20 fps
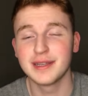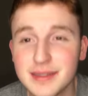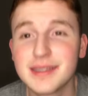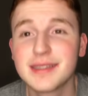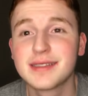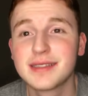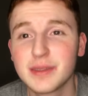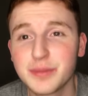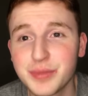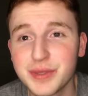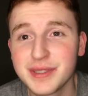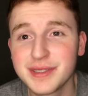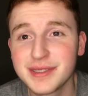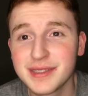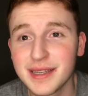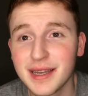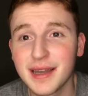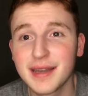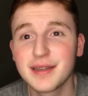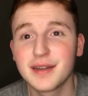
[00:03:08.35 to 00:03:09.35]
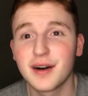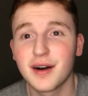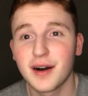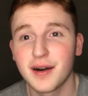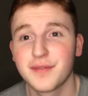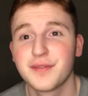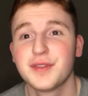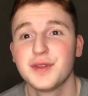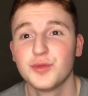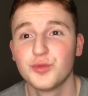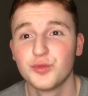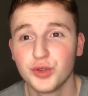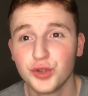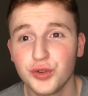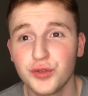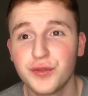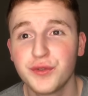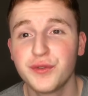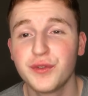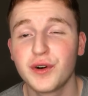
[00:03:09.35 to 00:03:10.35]
It's a slip and slide off the
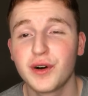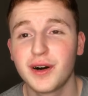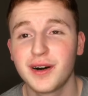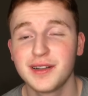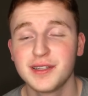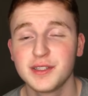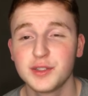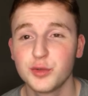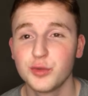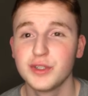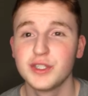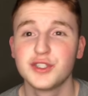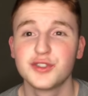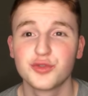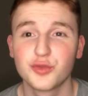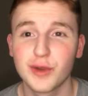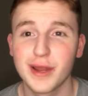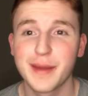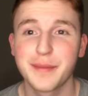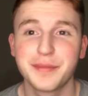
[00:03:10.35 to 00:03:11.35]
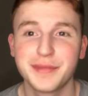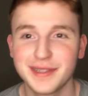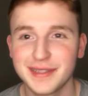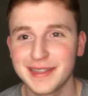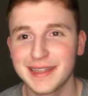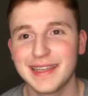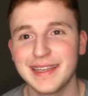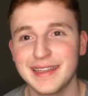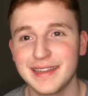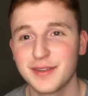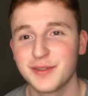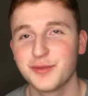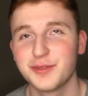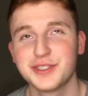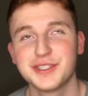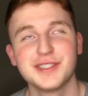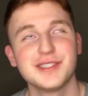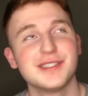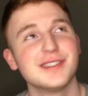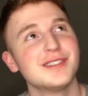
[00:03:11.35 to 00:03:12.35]
roof onto a trampoline,
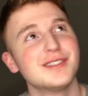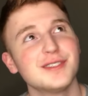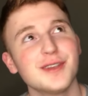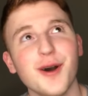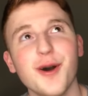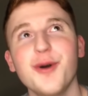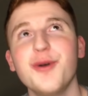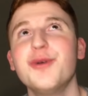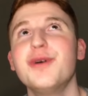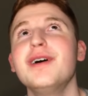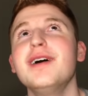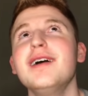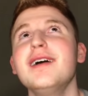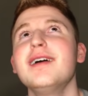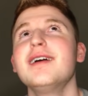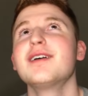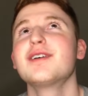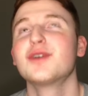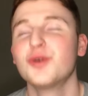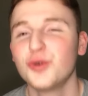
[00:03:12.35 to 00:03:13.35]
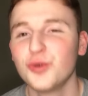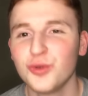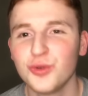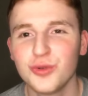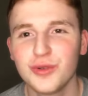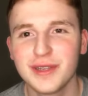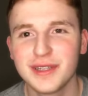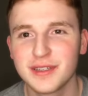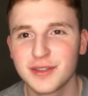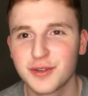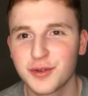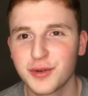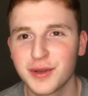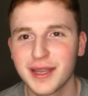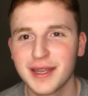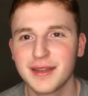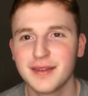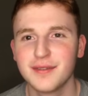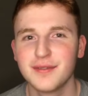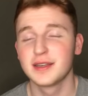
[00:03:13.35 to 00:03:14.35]
which is so cool and
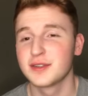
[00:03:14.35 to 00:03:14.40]
creative.